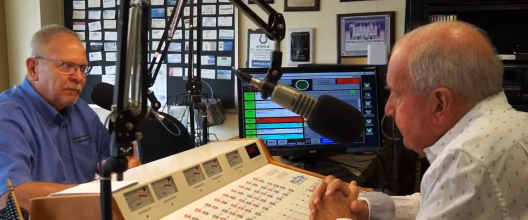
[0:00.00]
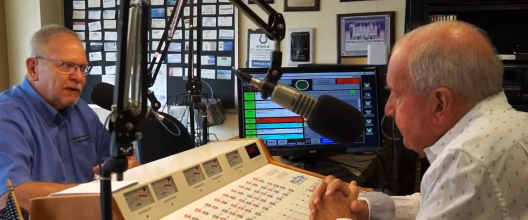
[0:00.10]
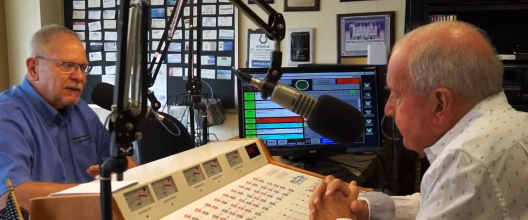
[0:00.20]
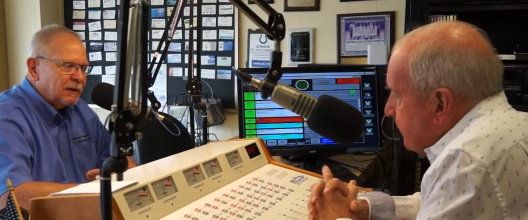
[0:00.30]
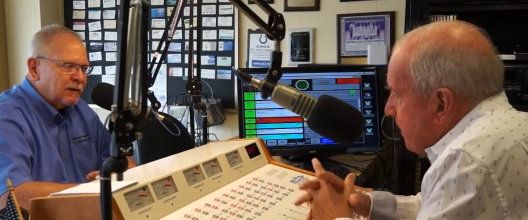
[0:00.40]

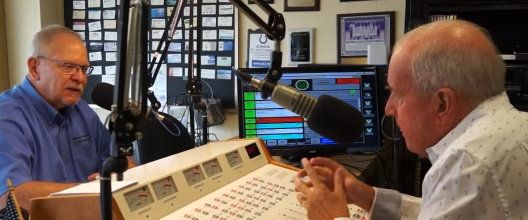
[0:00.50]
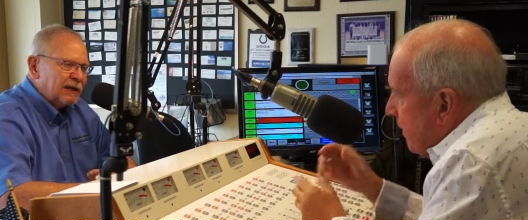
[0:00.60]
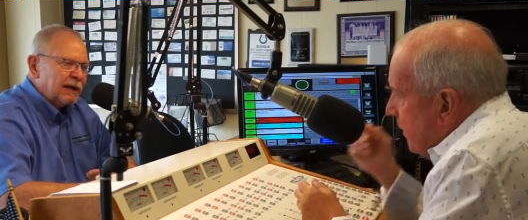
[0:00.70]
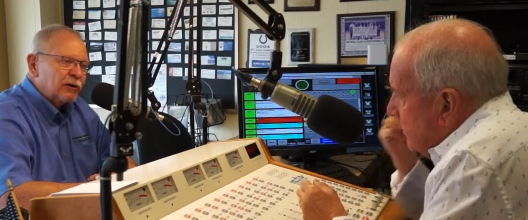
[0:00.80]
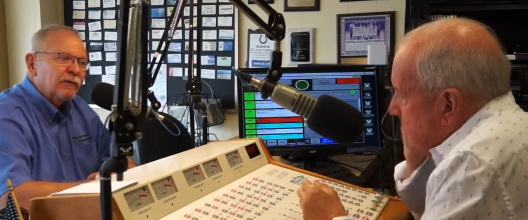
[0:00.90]
Speaker 1: basically the
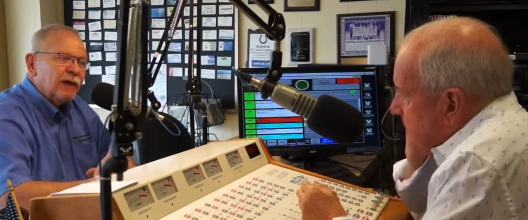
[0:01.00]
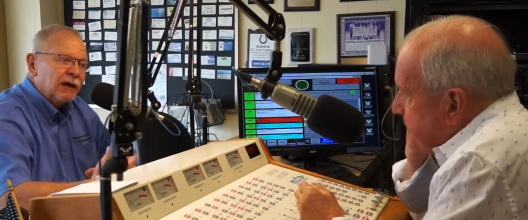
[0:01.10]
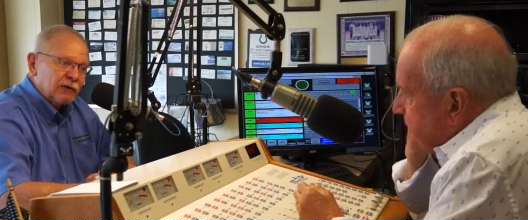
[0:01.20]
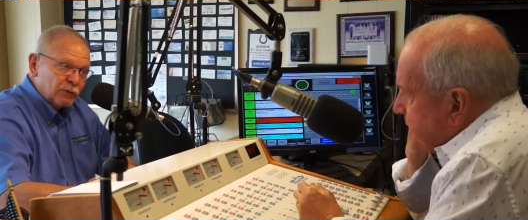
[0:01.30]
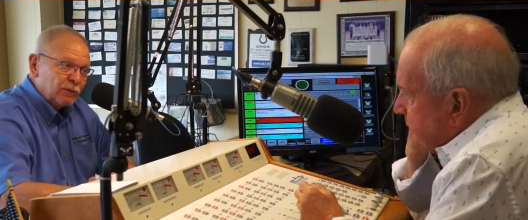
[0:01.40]
standard of care
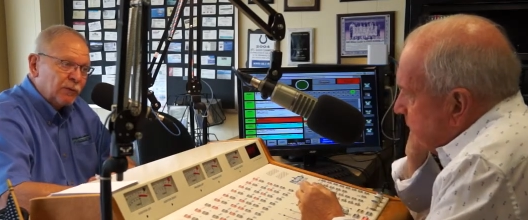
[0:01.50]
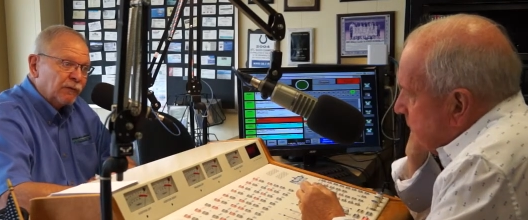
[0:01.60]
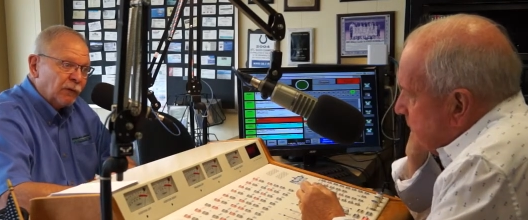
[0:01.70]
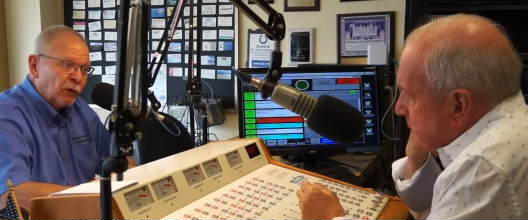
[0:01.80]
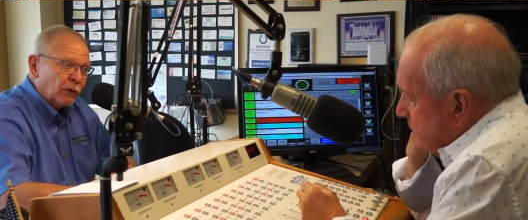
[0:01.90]
as we move
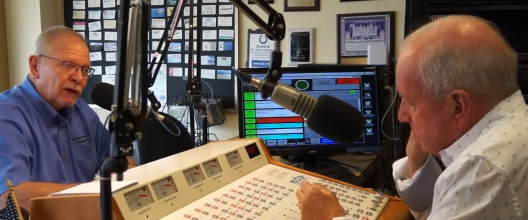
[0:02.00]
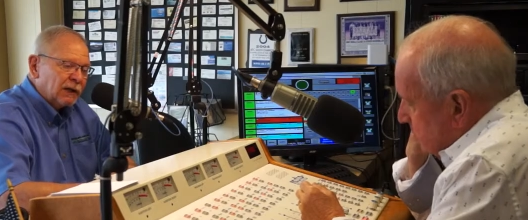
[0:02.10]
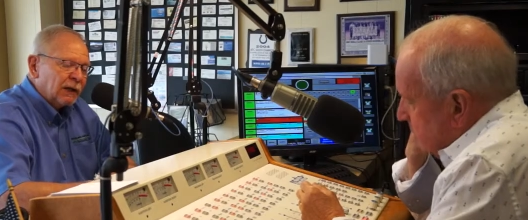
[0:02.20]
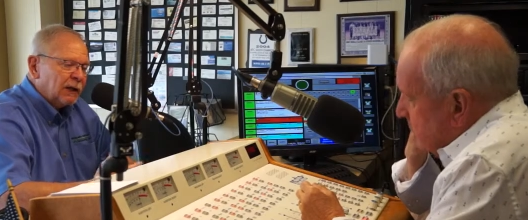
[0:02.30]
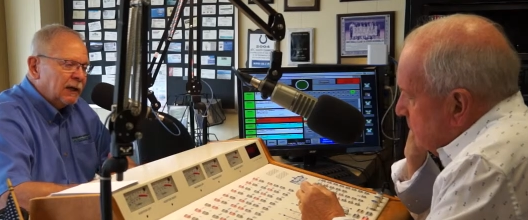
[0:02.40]
forward. And
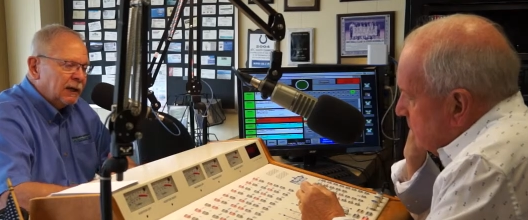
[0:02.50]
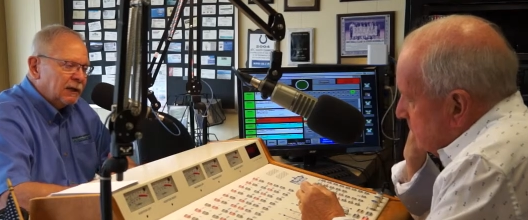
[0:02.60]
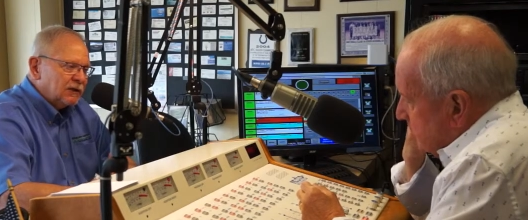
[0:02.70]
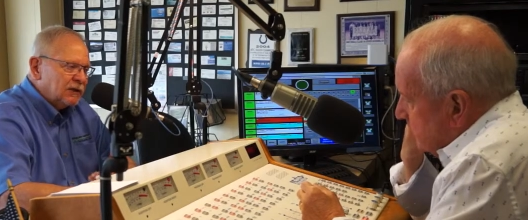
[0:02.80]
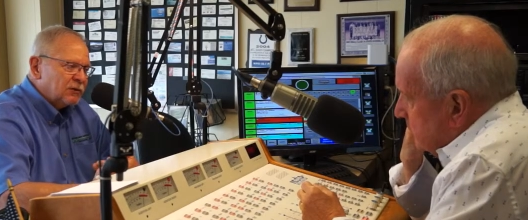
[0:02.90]

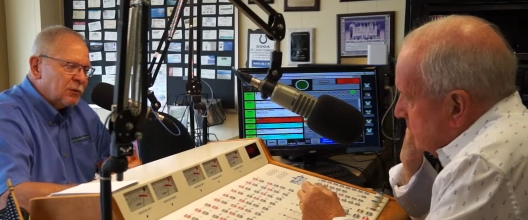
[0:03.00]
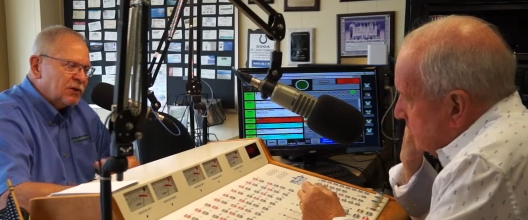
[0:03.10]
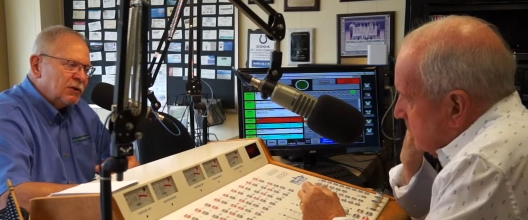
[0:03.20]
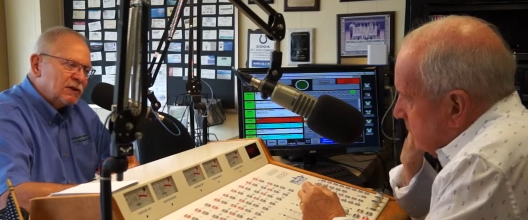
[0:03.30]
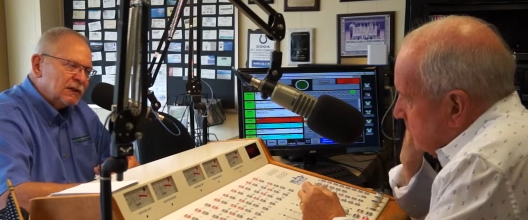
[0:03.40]
it's just once
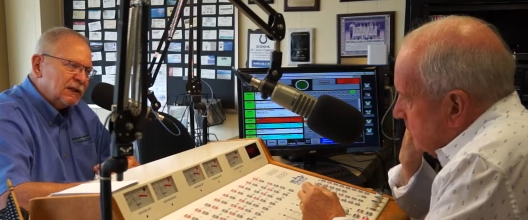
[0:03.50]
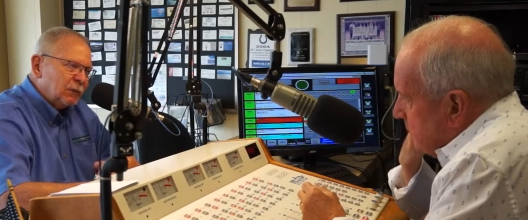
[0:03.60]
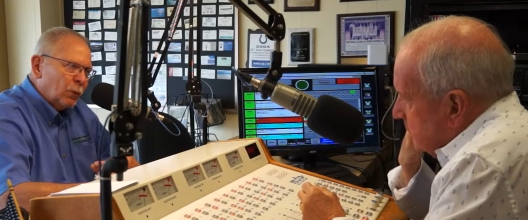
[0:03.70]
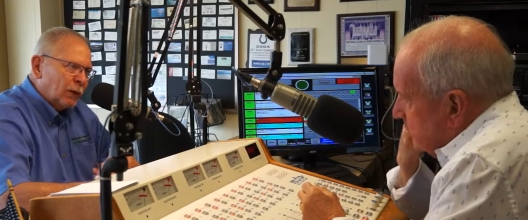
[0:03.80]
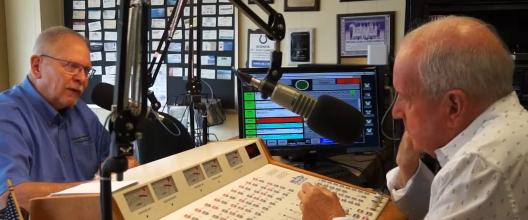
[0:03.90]
you see
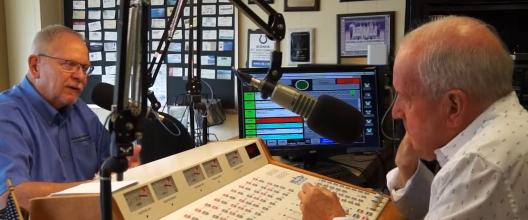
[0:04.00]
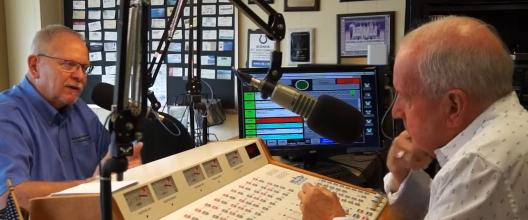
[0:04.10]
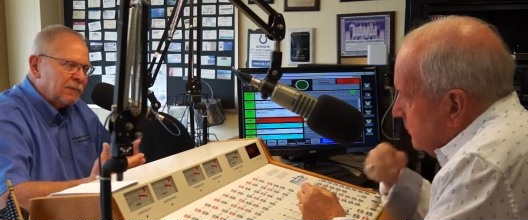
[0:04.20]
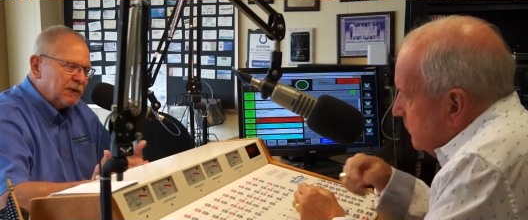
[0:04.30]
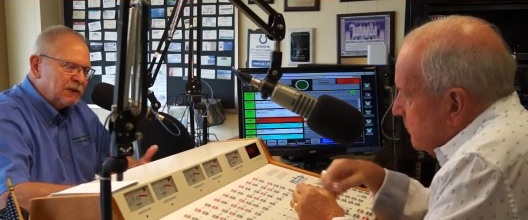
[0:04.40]
what this
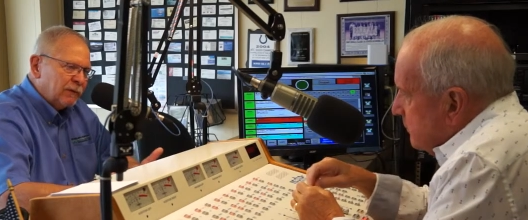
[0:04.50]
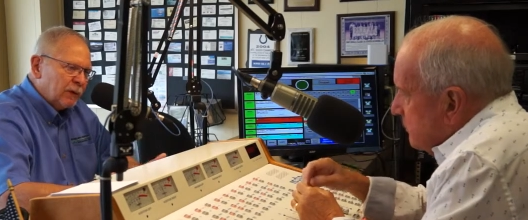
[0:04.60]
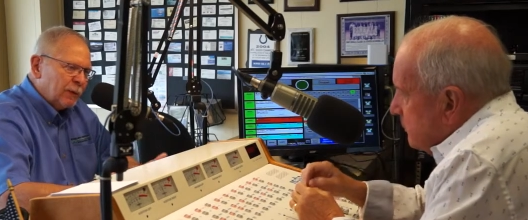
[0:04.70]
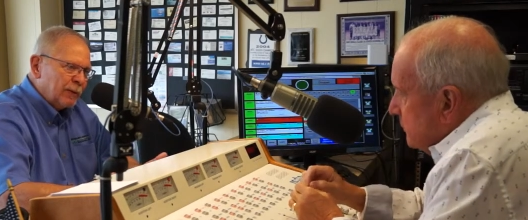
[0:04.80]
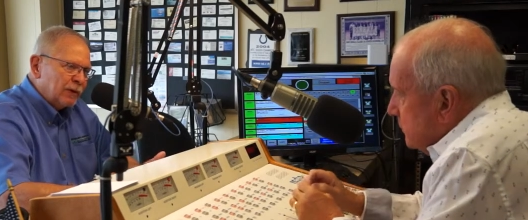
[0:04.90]
piece of
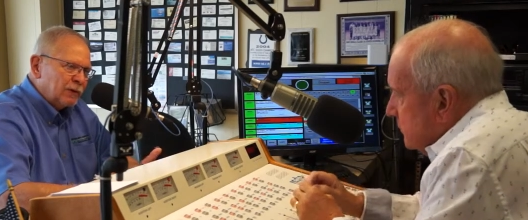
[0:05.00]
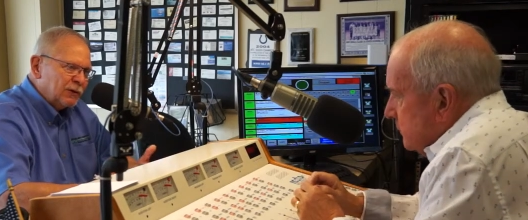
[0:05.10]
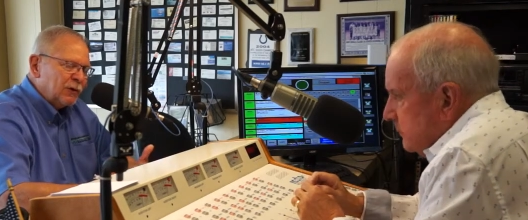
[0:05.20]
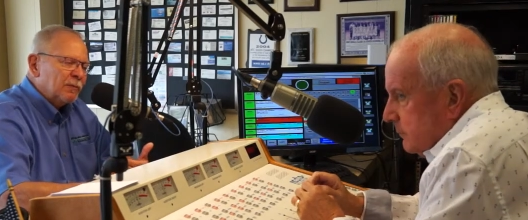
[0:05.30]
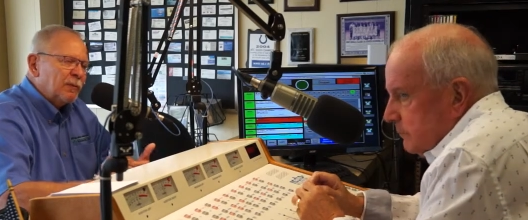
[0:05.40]
equipment can do
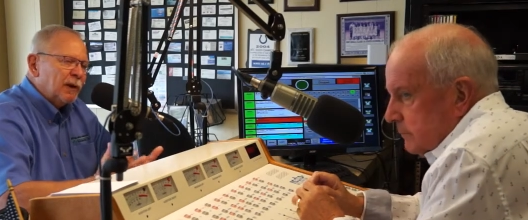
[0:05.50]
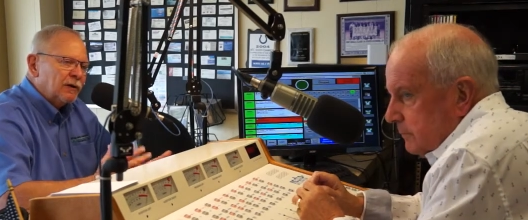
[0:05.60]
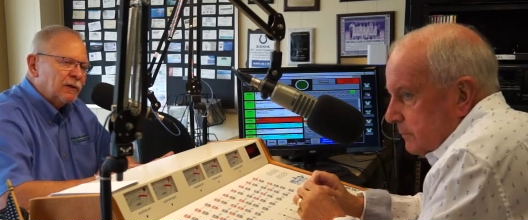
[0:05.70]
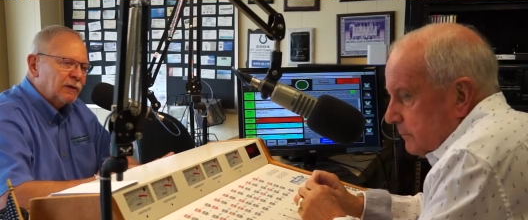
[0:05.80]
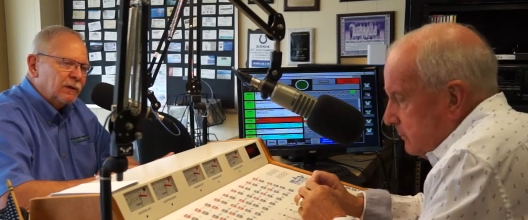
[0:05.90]
compared
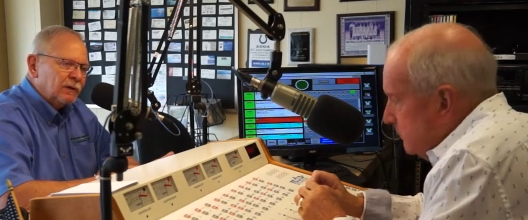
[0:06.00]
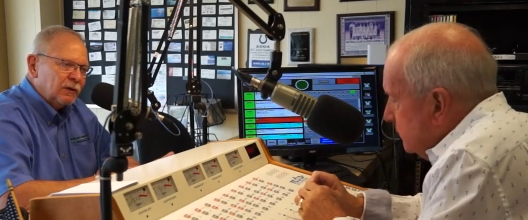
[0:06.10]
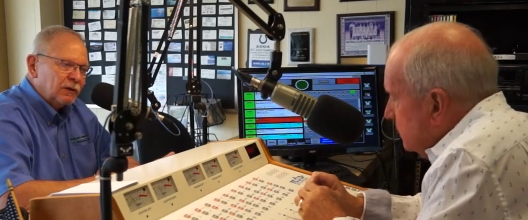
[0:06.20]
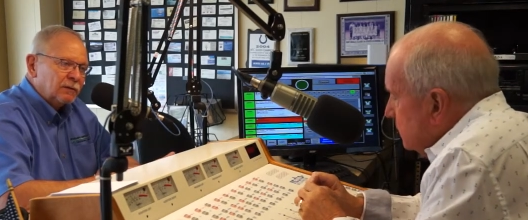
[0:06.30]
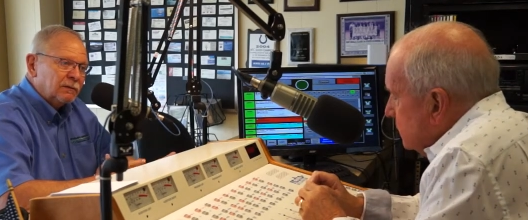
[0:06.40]
to the, the